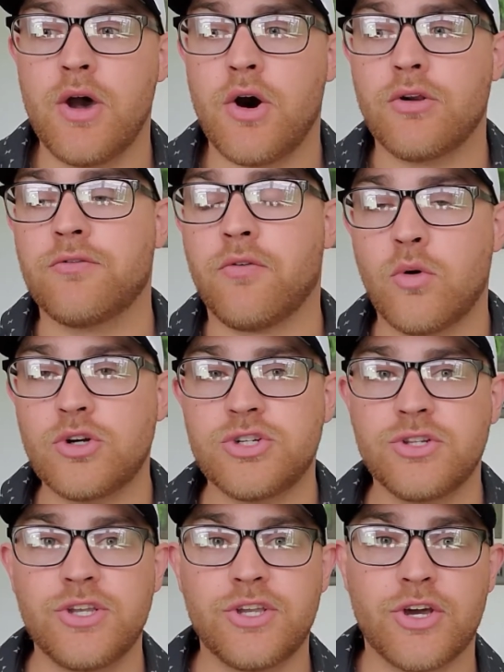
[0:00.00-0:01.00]

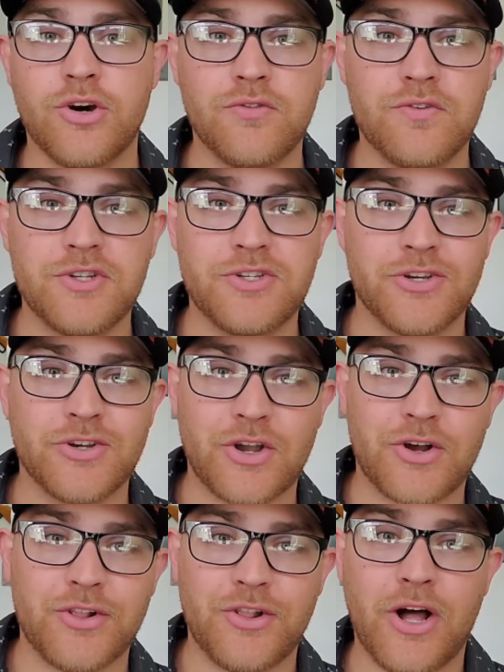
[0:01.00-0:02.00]
Unfortunately, COVID took
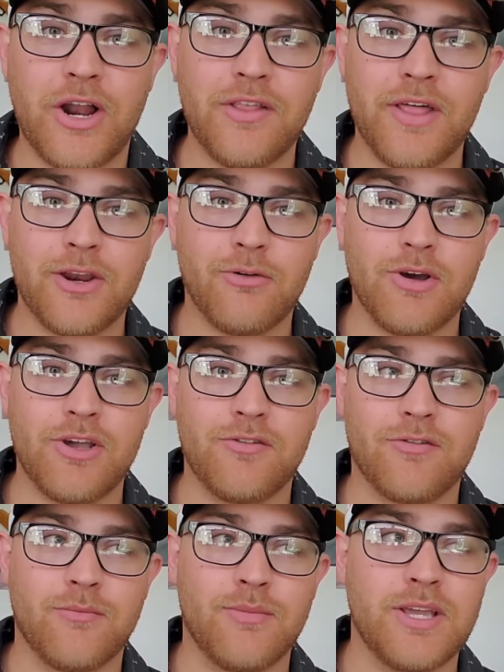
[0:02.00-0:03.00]
a lot of that away
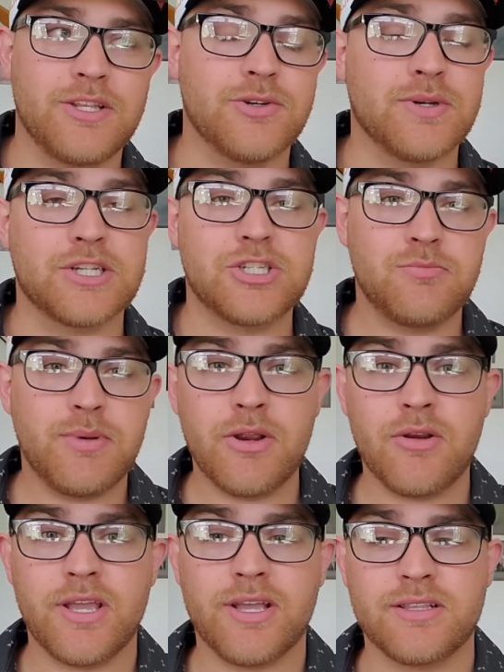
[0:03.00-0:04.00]
from me to
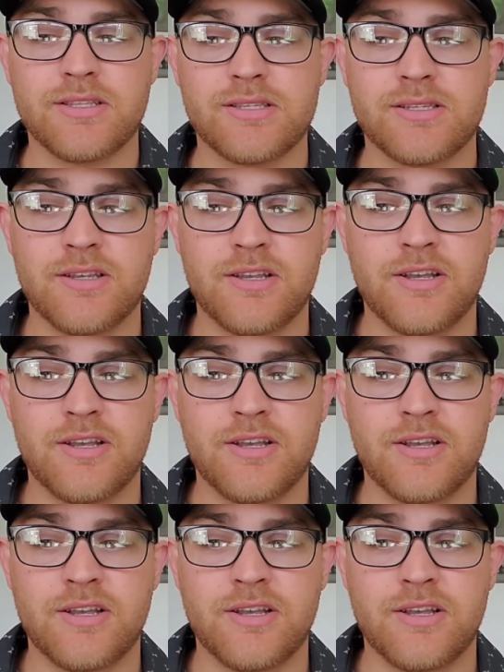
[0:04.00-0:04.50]
experience